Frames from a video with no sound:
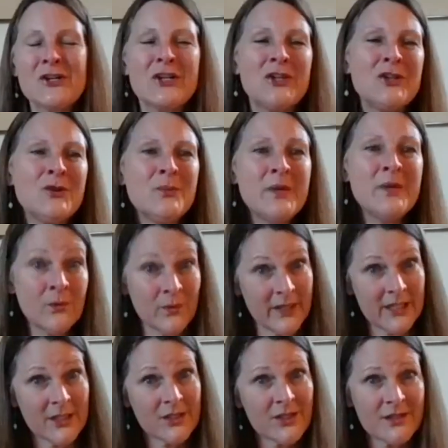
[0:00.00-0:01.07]
human
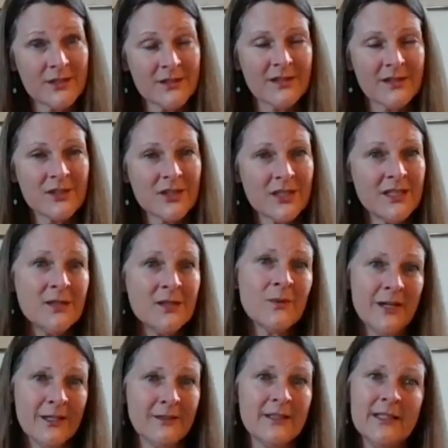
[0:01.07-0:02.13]
wish, because she did
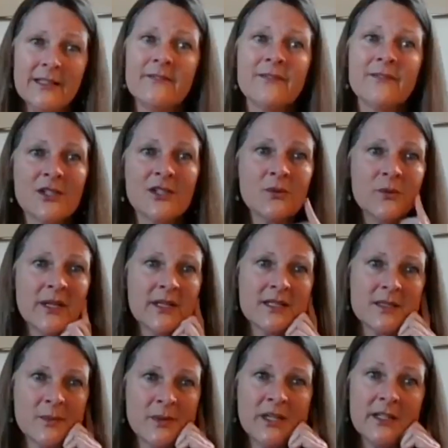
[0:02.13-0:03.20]
want to live and she wanted
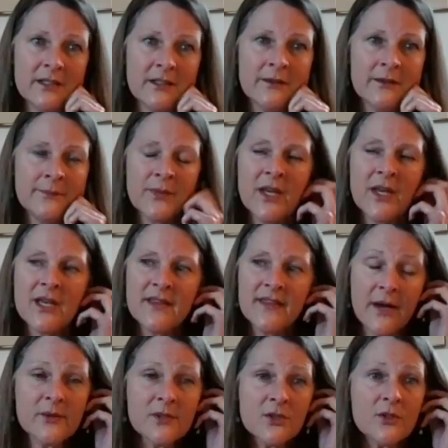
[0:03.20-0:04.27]
to be healed.
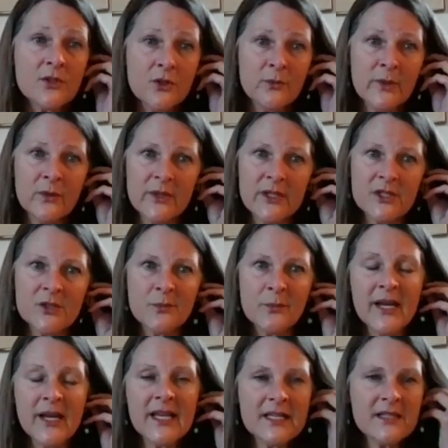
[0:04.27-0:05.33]
That was her human wish.
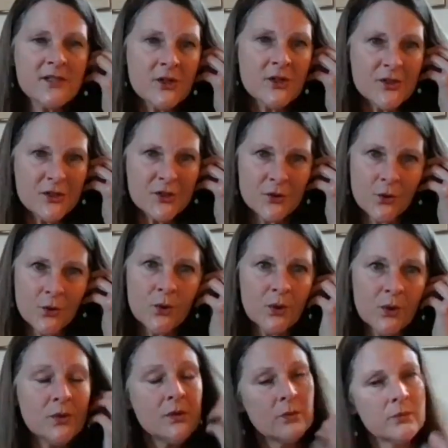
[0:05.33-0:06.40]
But I guess her
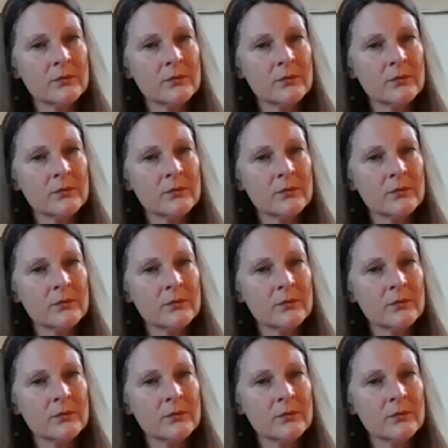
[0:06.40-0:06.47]
soul